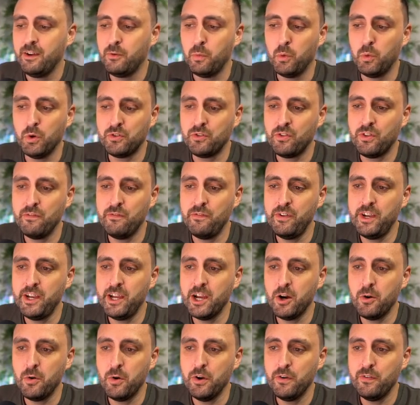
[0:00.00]
watch the
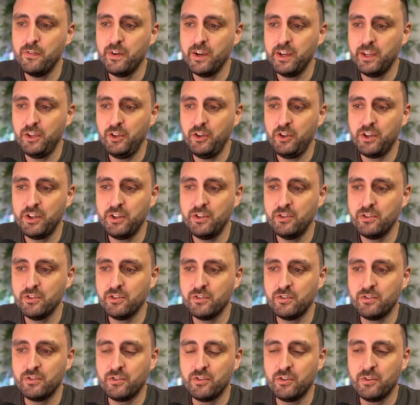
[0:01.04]
video over, and you can
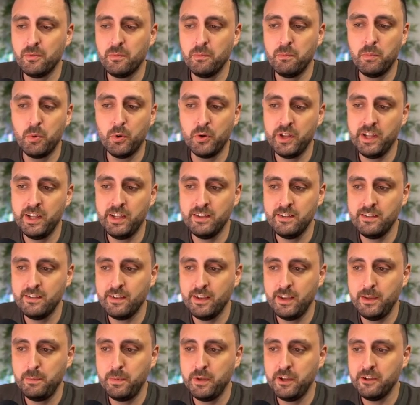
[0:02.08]
just put it in
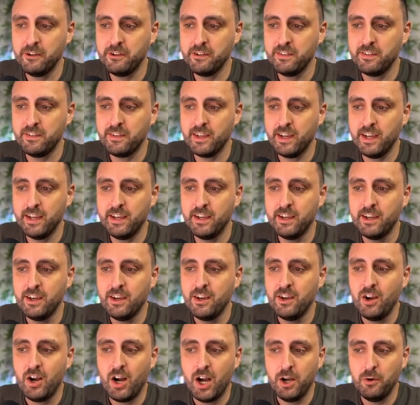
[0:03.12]
Zapier and say,
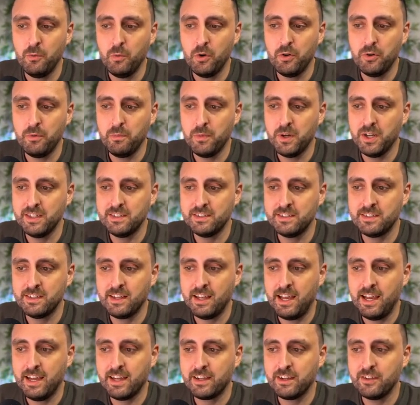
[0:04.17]
I want my
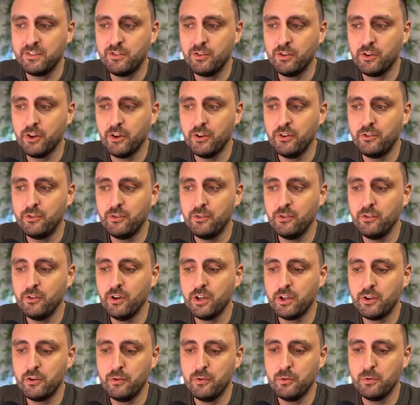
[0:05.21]
Slack to go to
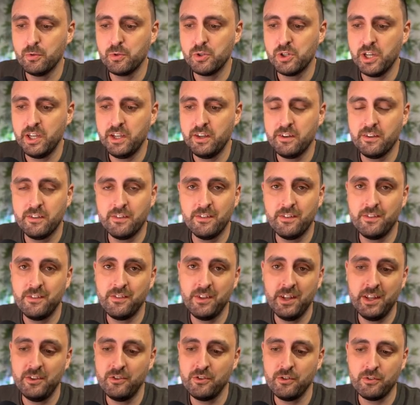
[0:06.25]
a Google Sheet,
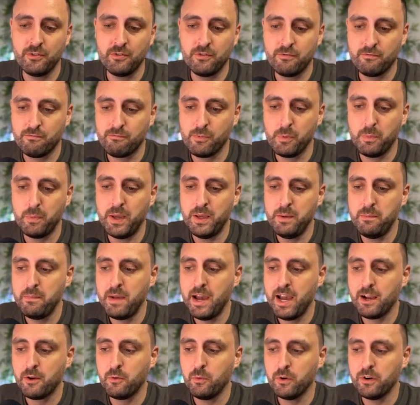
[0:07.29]
and just repeat
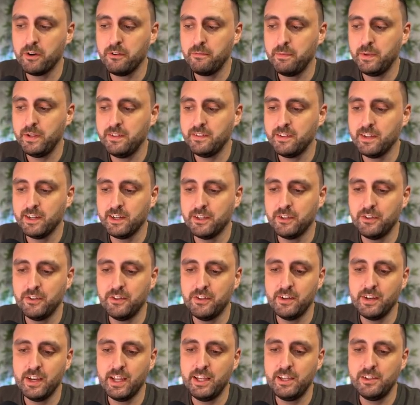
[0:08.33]
back what I've been telling you
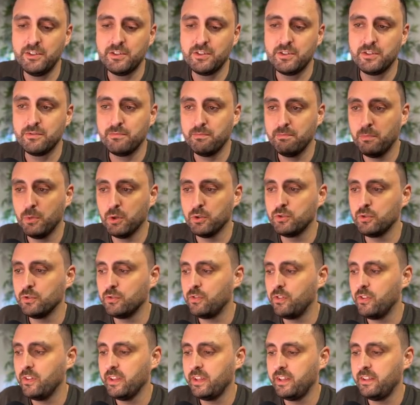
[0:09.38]
in each module
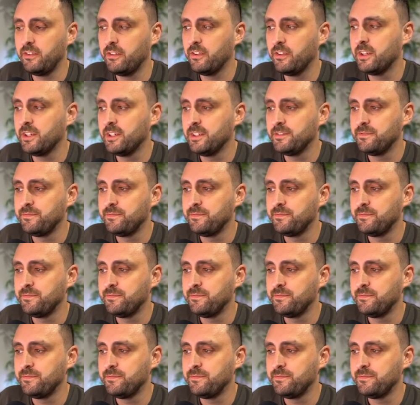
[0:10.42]
for these.